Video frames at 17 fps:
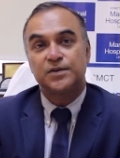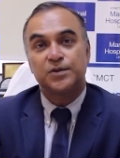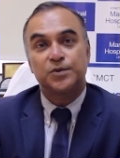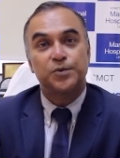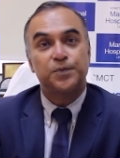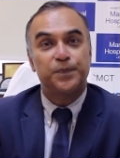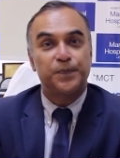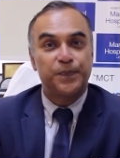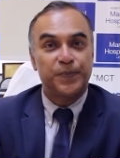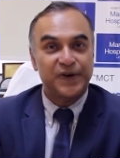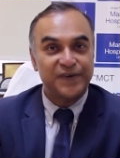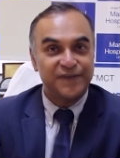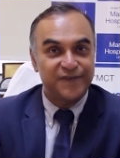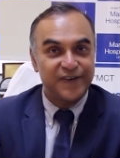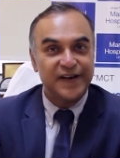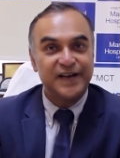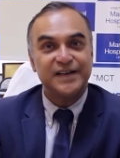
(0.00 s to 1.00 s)
So, to
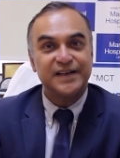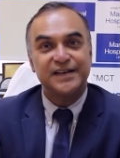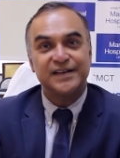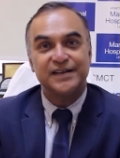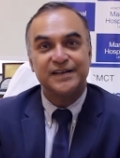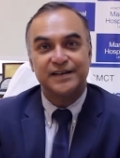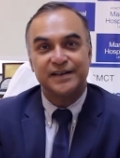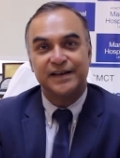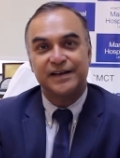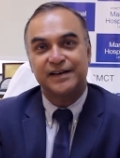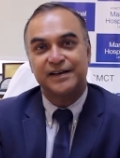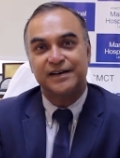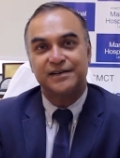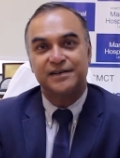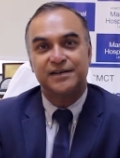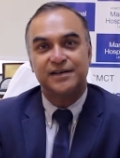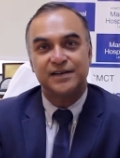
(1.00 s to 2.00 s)
prevent
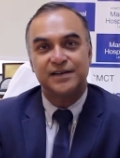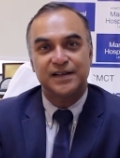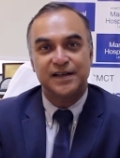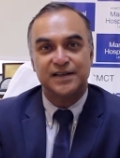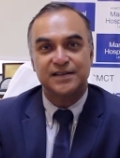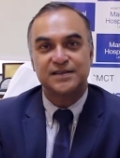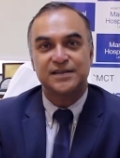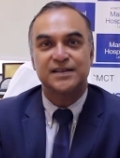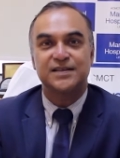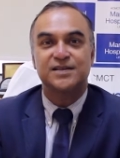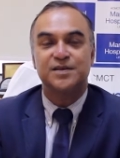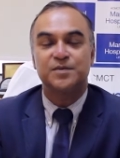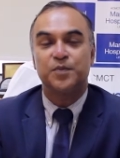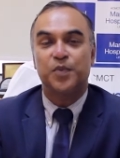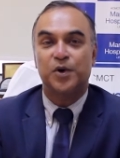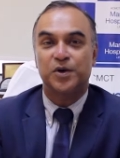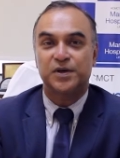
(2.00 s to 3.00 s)
recurrent hernias, it's
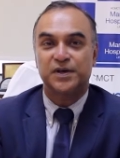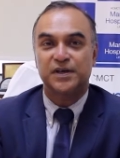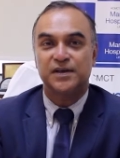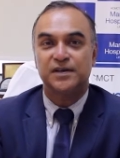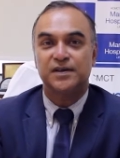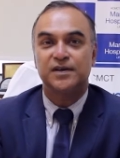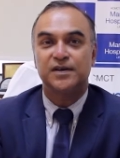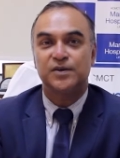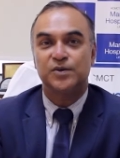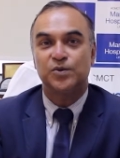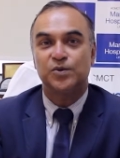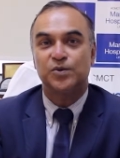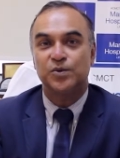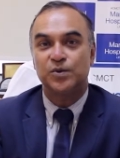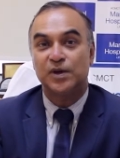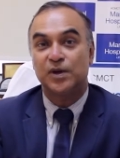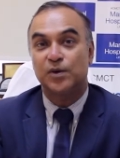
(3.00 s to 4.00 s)
important to
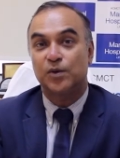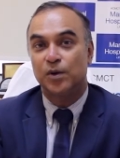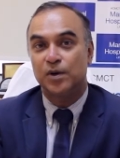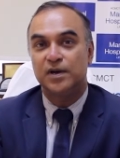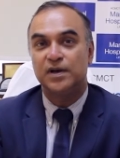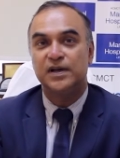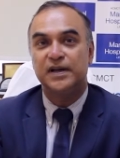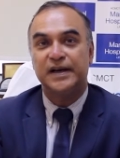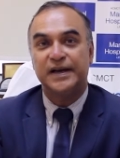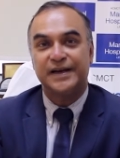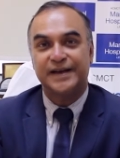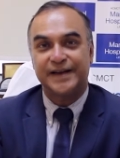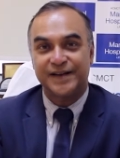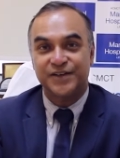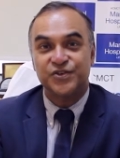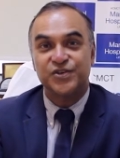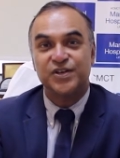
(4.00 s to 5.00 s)
do a good
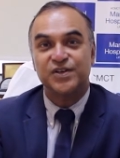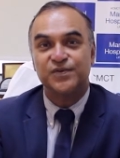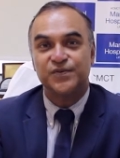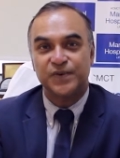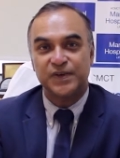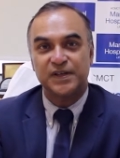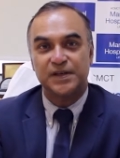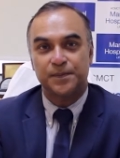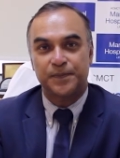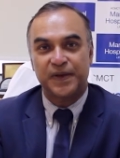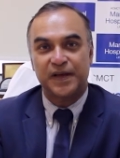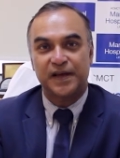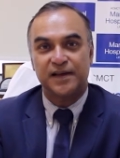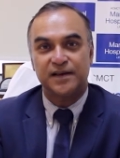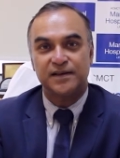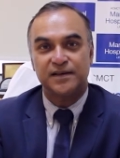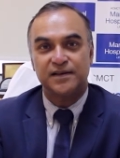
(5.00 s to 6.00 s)
tension free
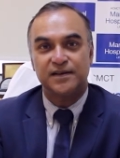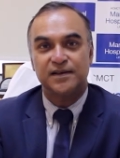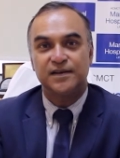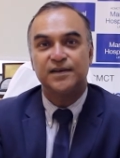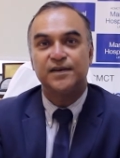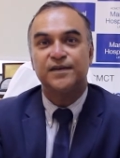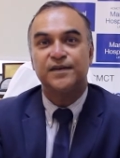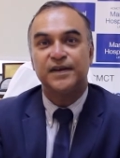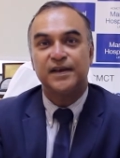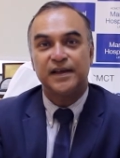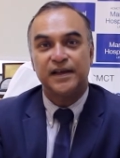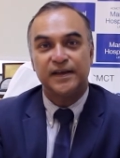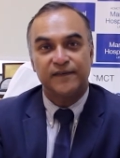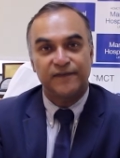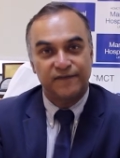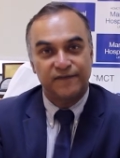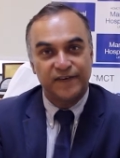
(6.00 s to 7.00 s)
repair
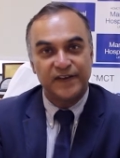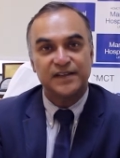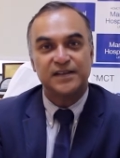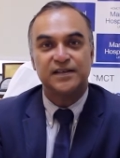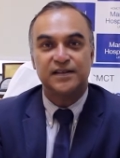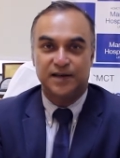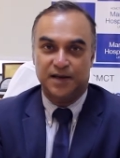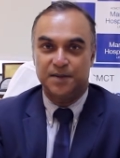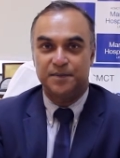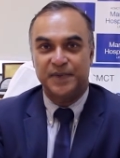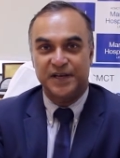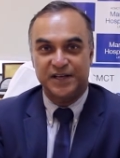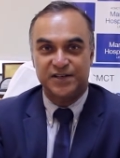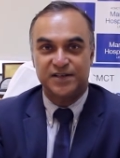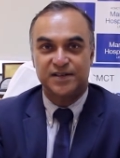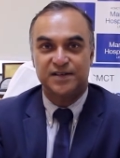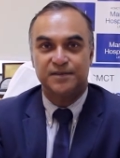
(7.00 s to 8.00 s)
with a
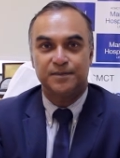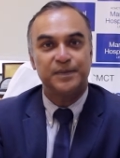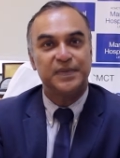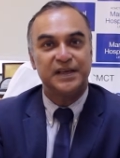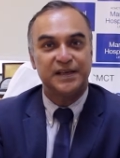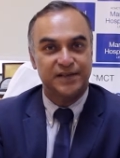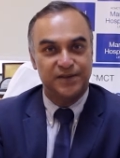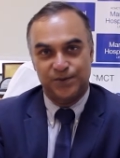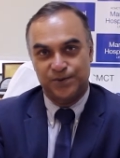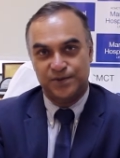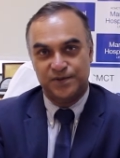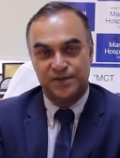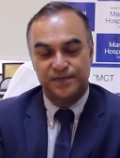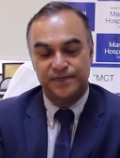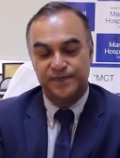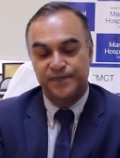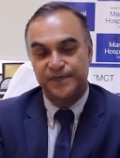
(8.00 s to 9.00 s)
mesh being
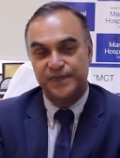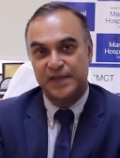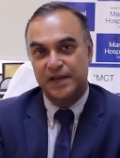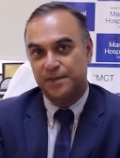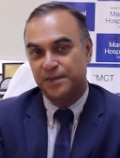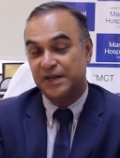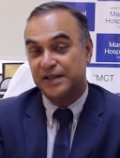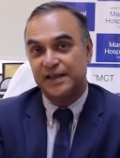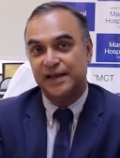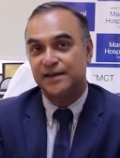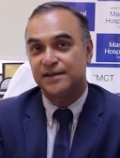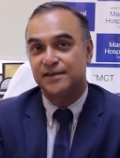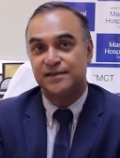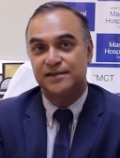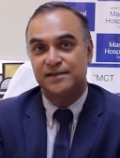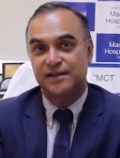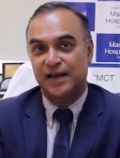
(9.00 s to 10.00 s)
used. But
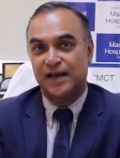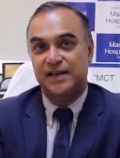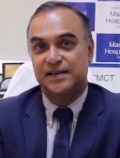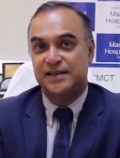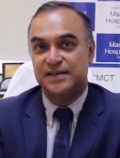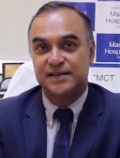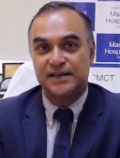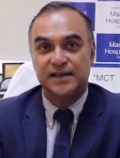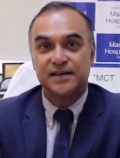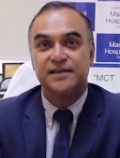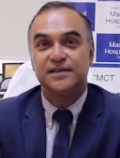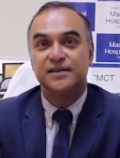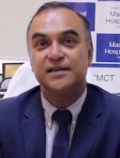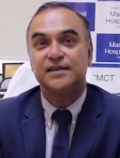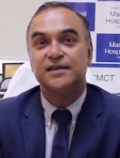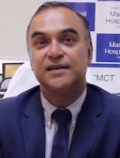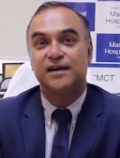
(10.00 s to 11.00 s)
then, as I said,
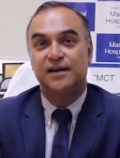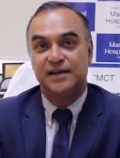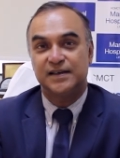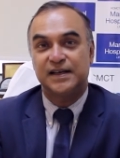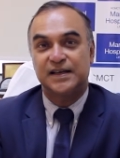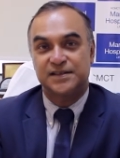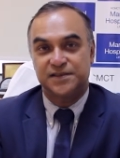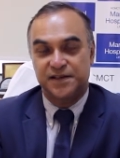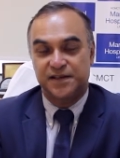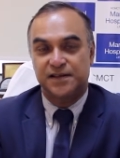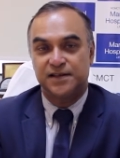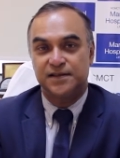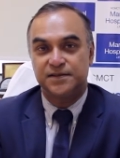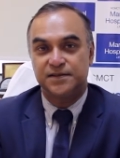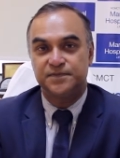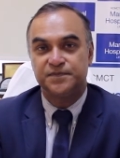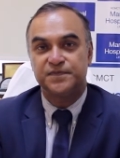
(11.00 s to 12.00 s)
hernias
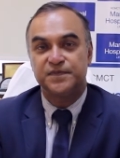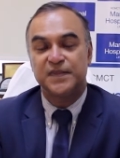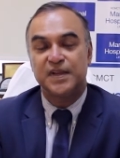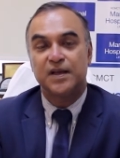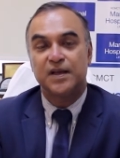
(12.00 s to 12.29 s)
recur.